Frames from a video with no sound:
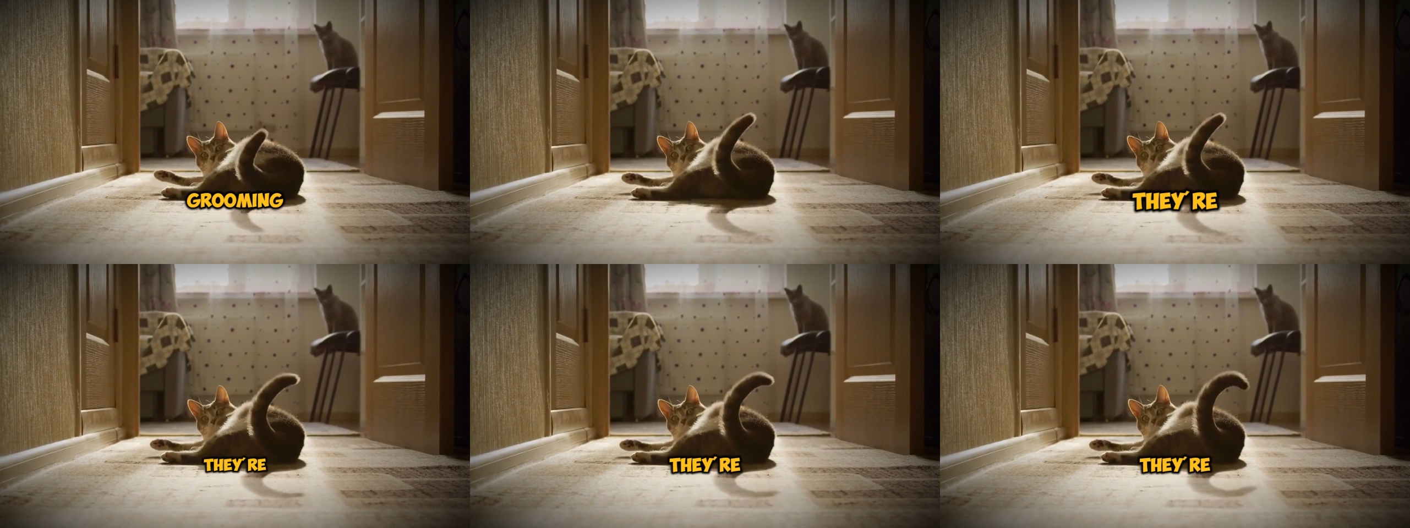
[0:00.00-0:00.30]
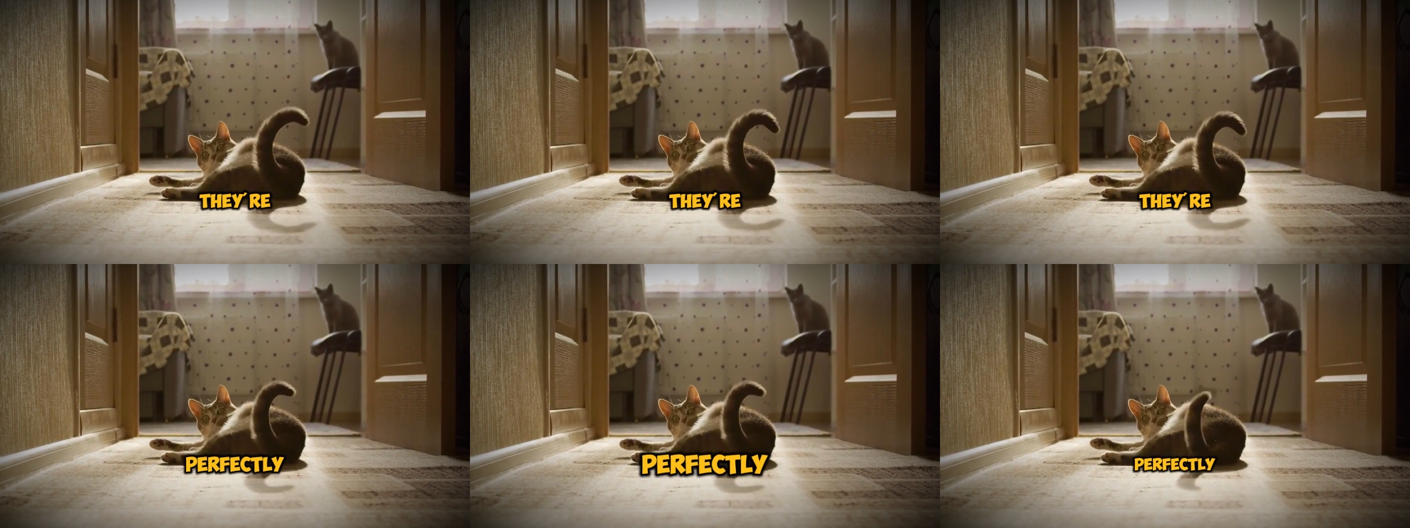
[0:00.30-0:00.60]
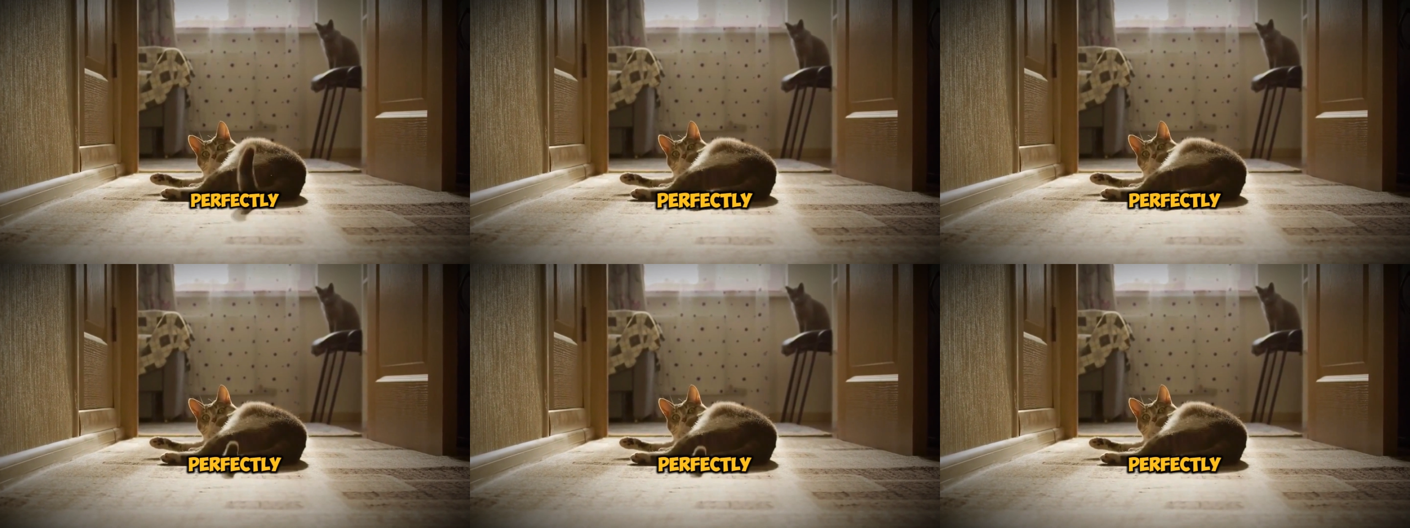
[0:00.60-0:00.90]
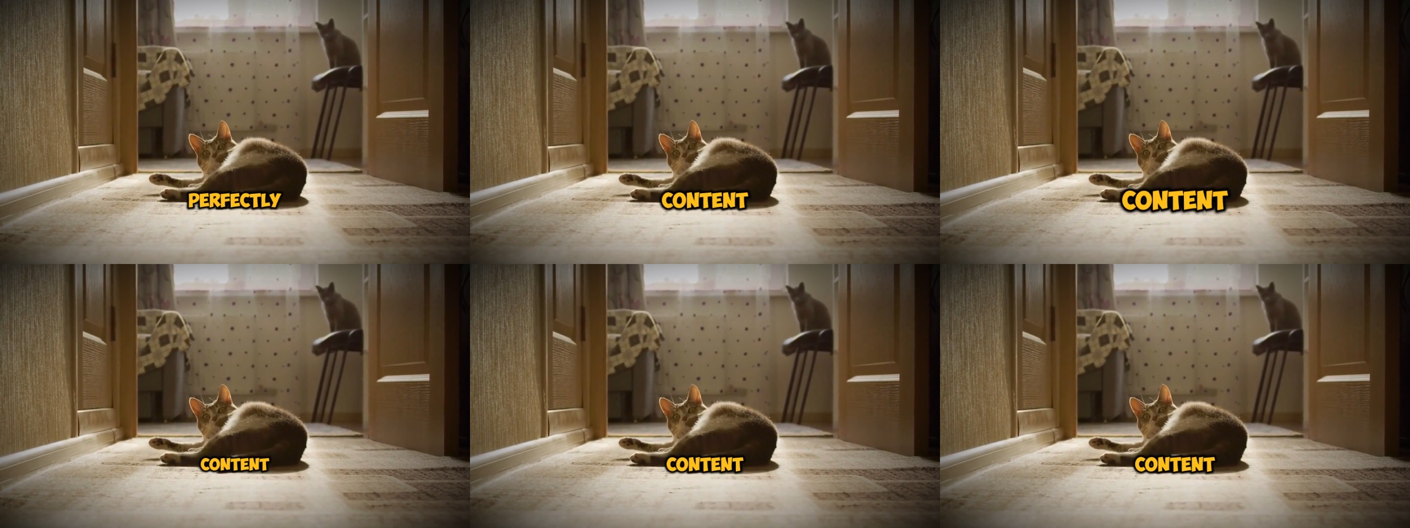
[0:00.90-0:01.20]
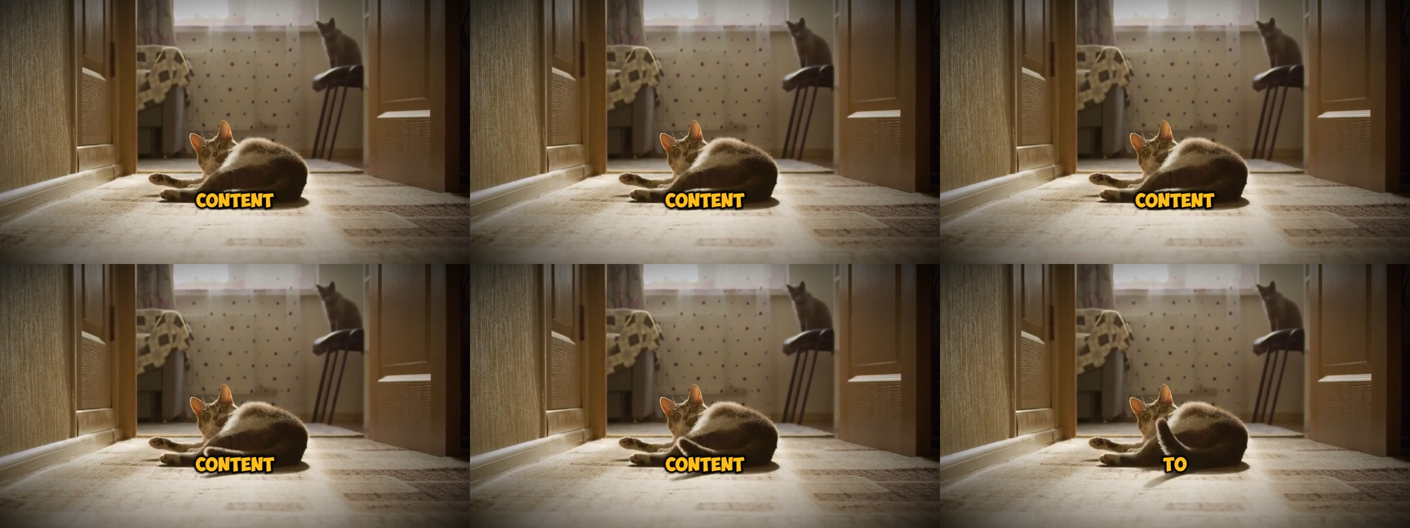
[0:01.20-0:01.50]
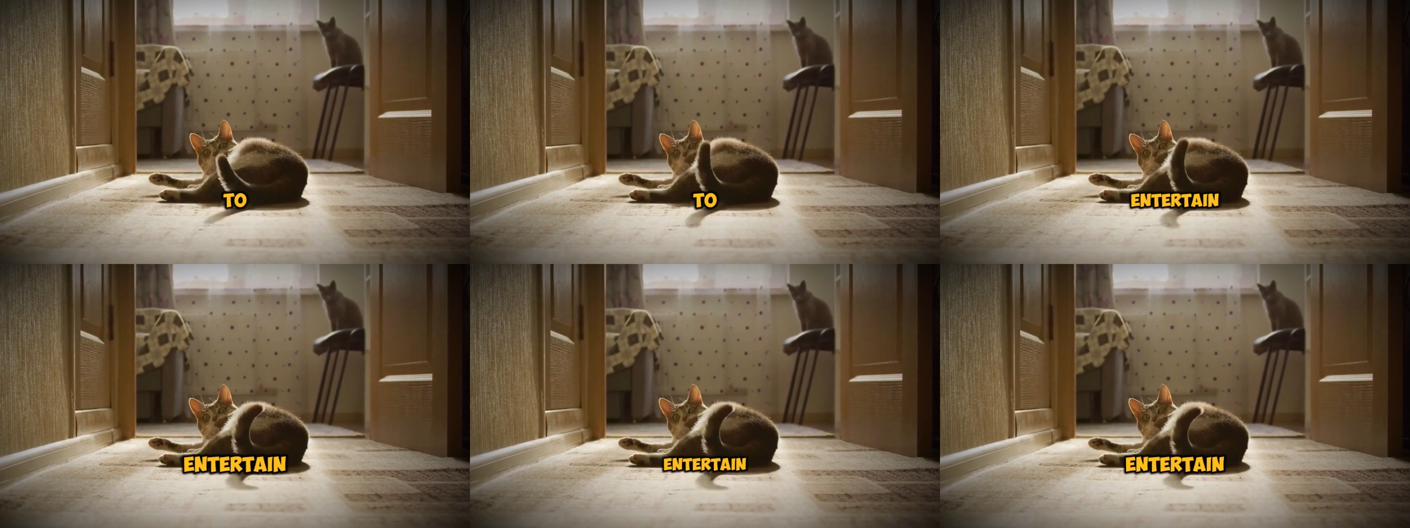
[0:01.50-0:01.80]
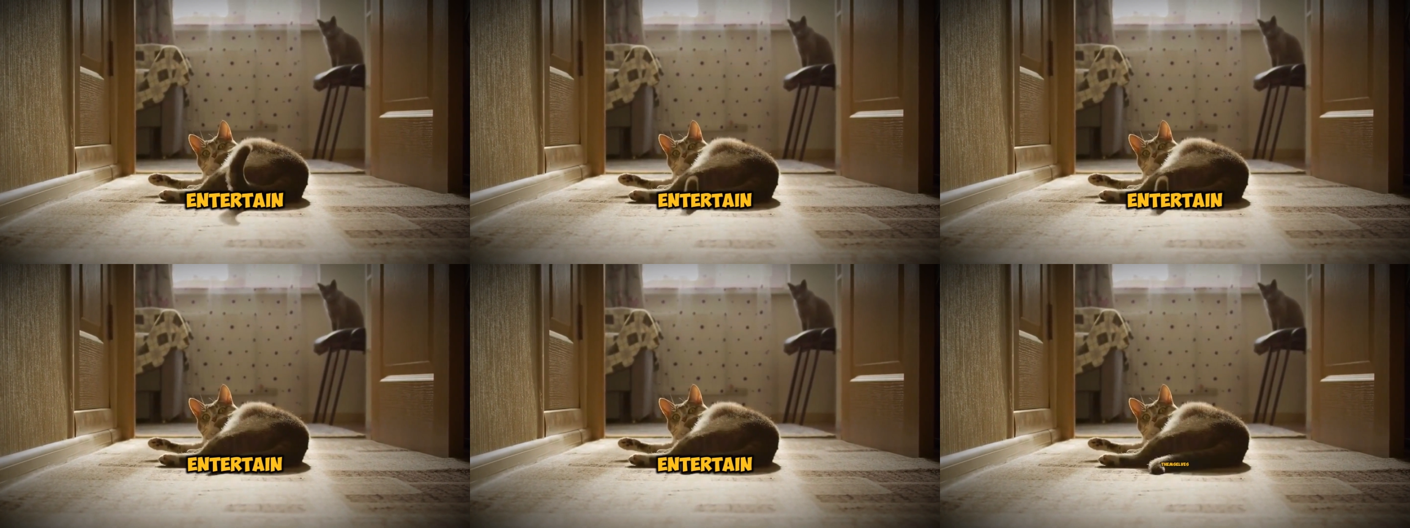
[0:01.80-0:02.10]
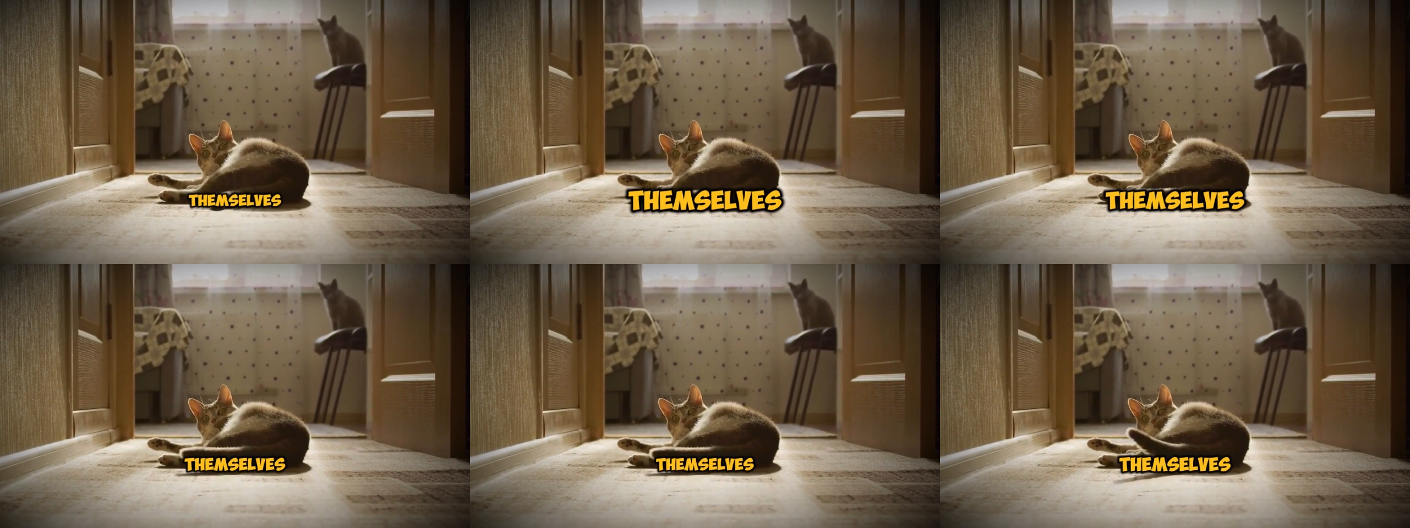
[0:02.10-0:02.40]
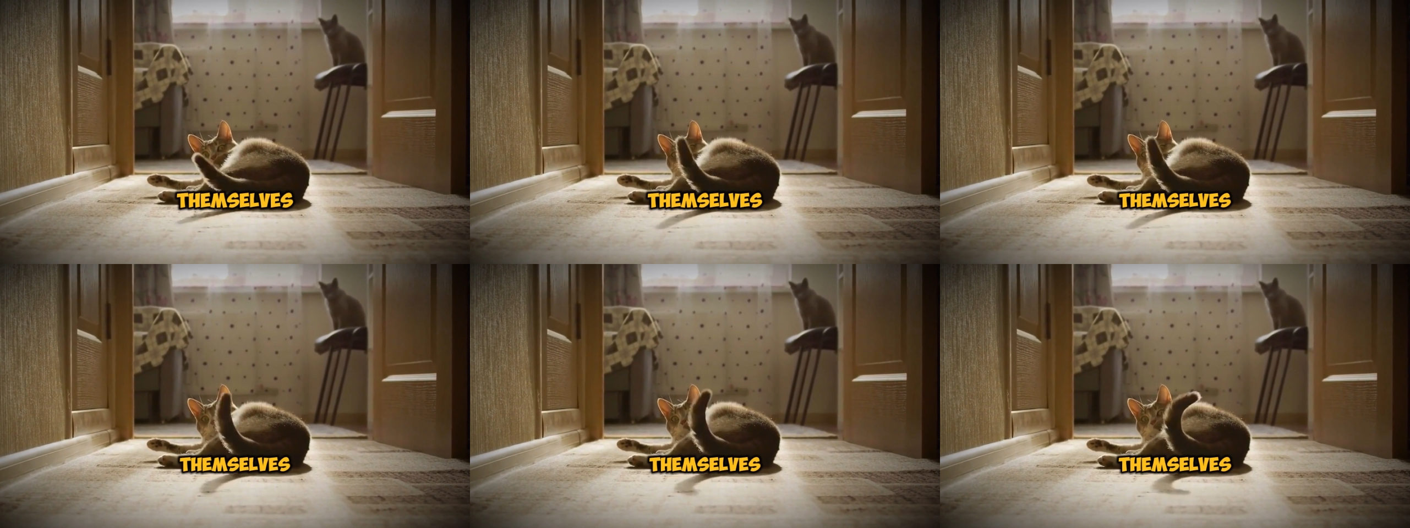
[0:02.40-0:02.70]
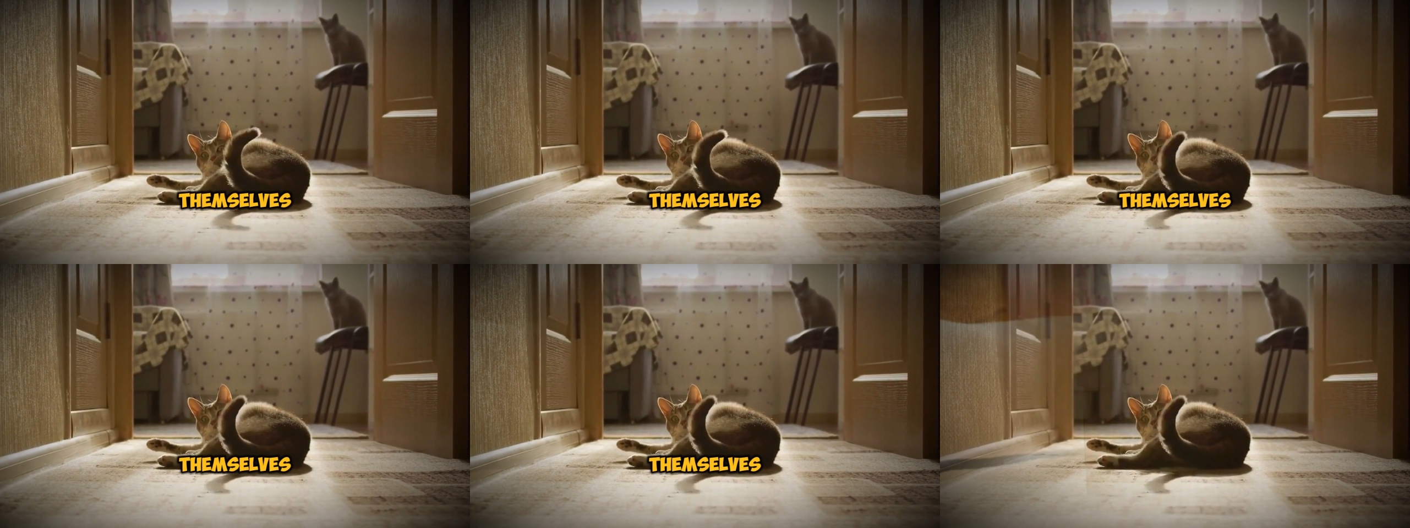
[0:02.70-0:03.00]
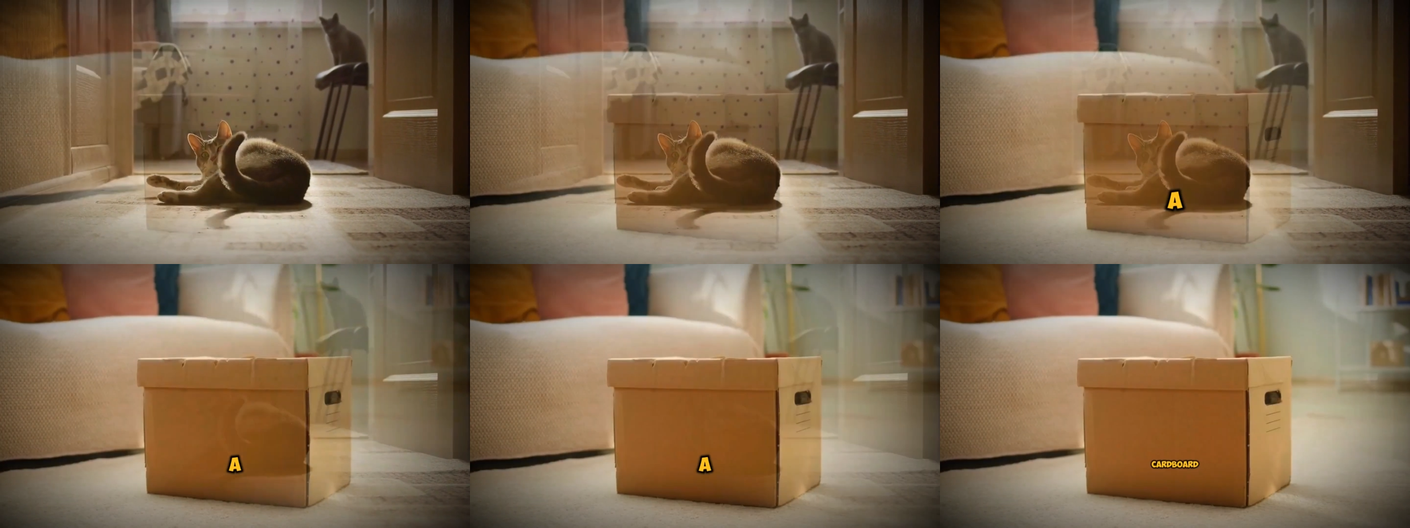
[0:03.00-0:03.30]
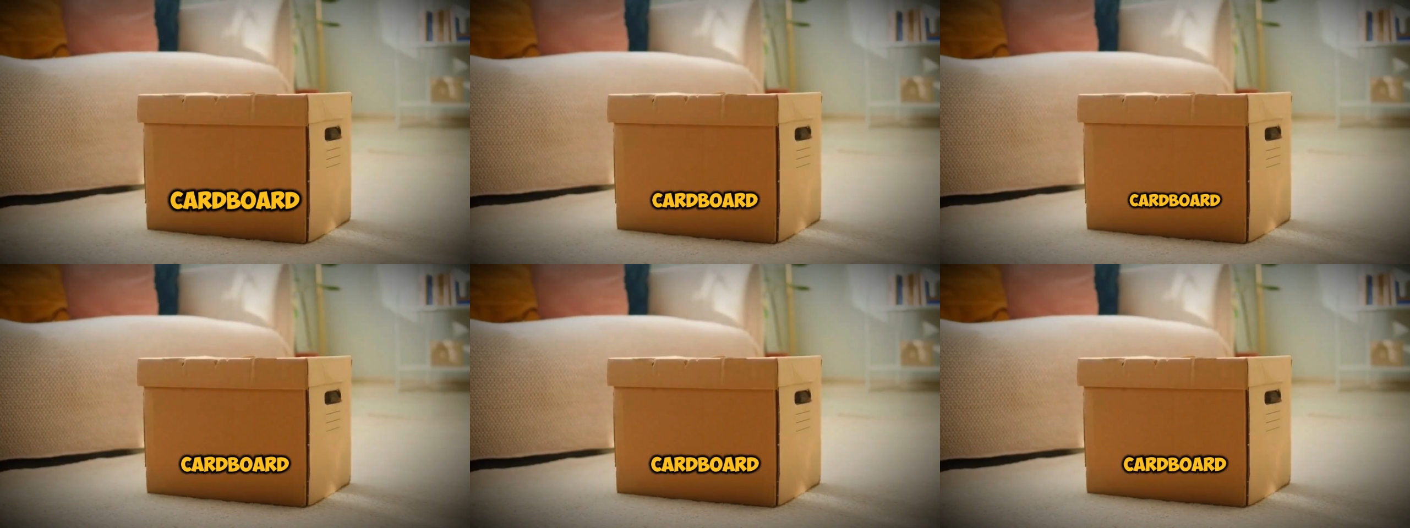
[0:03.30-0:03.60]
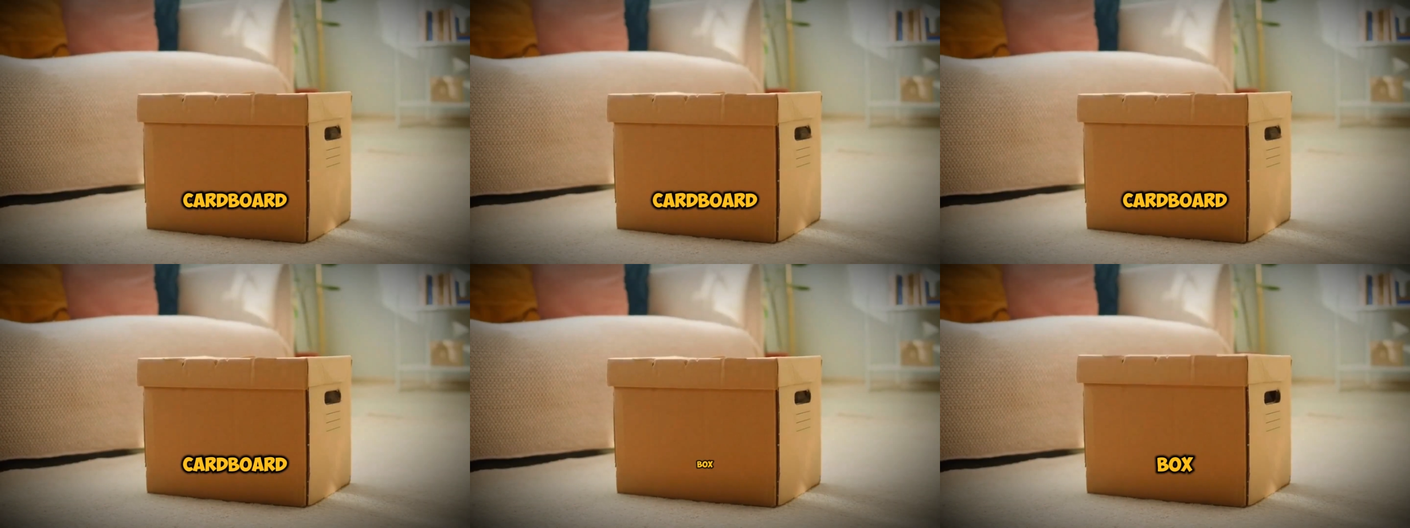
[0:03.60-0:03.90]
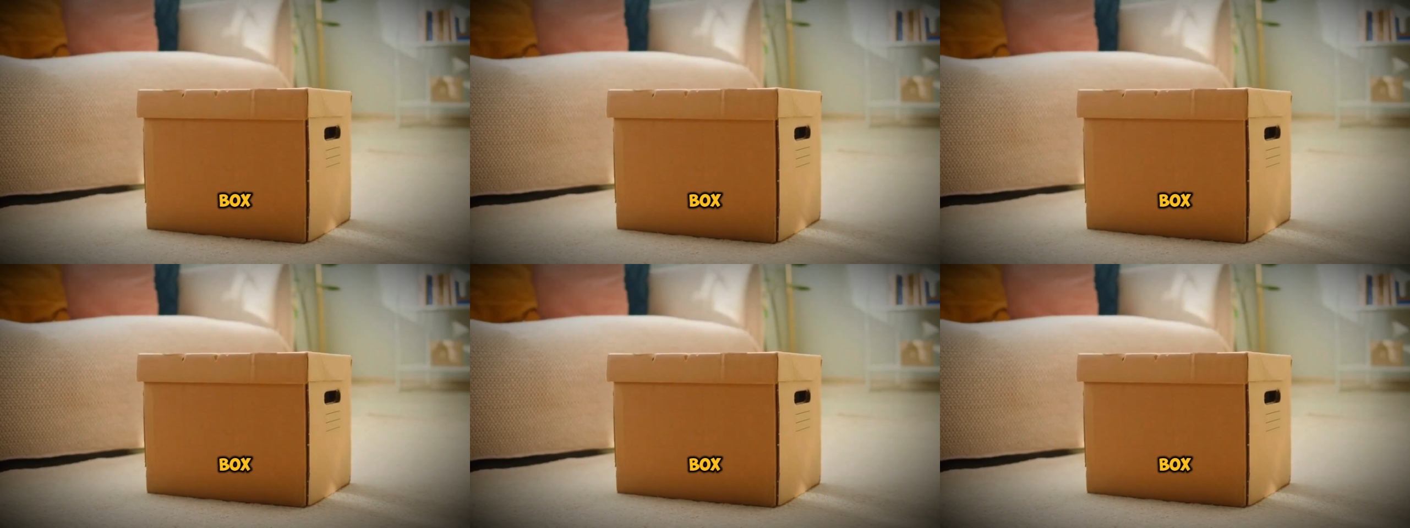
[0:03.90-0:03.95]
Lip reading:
[unreadable: no face in view]